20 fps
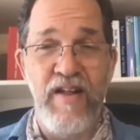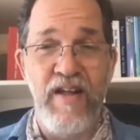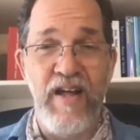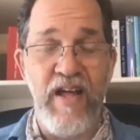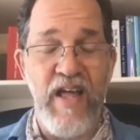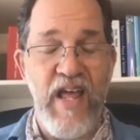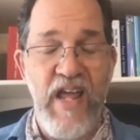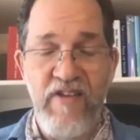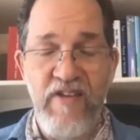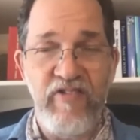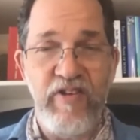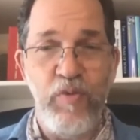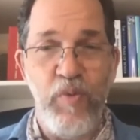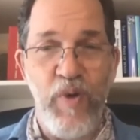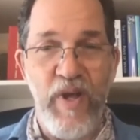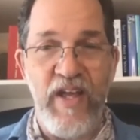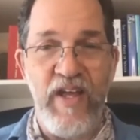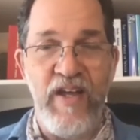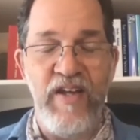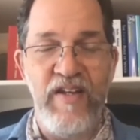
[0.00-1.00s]
are
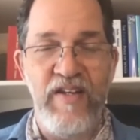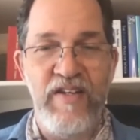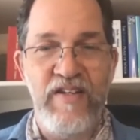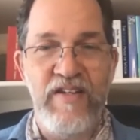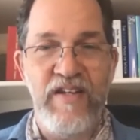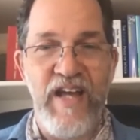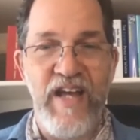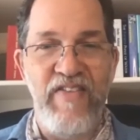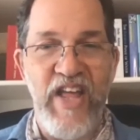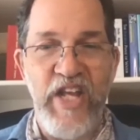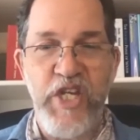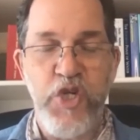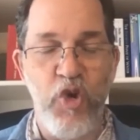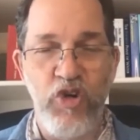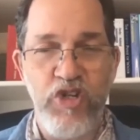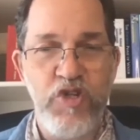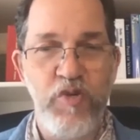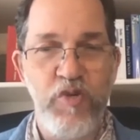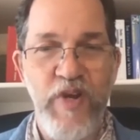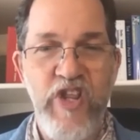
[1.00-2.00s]
everywhere, and they talk
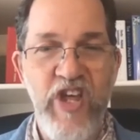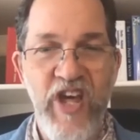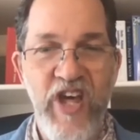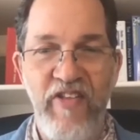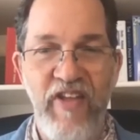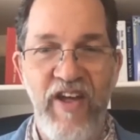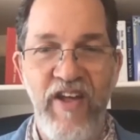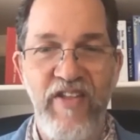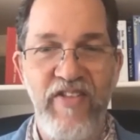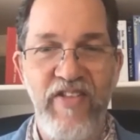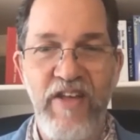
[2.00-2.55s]
to each other.